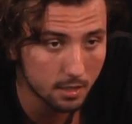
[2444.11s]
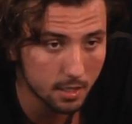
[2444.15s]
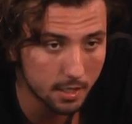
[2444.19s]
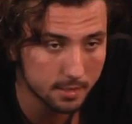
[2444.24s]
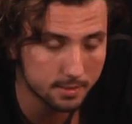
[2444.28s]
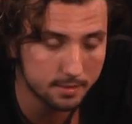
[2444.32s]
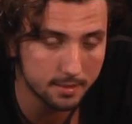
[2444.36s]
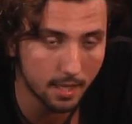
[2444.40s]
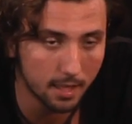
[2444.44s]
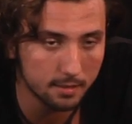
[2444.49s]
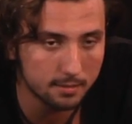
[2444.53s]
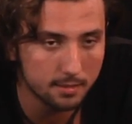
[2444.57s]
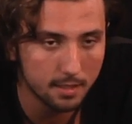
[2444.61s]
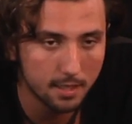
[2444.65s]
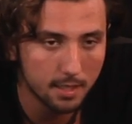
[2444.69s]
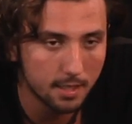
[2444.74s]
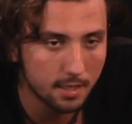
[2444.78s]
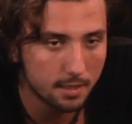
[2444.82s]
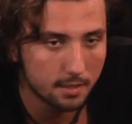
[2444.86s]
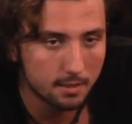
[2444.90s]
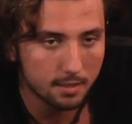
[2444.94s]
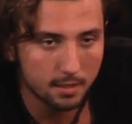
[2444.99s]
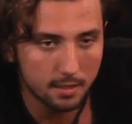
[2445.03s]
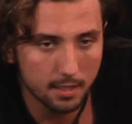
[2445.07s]
It's not,
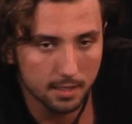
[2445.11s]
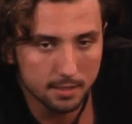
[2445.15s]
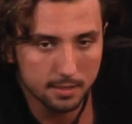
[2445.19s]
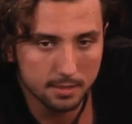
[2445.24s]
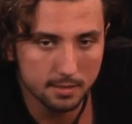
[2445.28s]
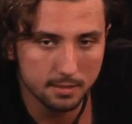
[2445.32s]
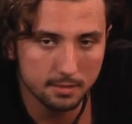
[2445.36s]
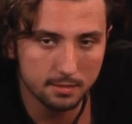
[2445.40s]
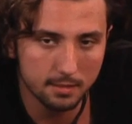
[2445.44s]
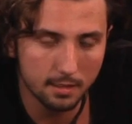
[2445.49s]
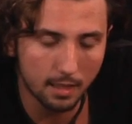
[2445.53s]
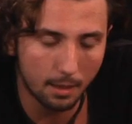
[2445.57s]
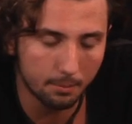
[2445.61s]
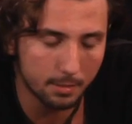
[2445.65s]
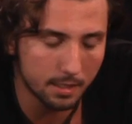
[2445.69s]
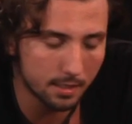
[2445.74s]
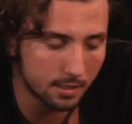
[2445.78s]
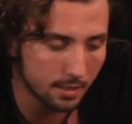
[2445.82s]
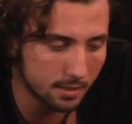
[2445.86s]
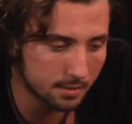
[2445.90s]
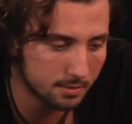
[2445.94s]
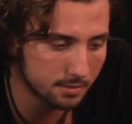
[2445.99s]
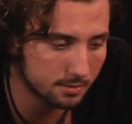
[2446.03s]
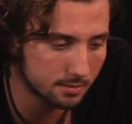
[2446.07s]
I
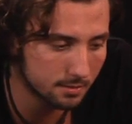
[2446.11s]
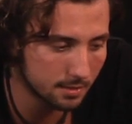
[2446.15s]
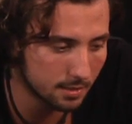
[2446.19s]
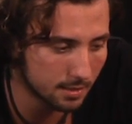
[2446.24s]
mean,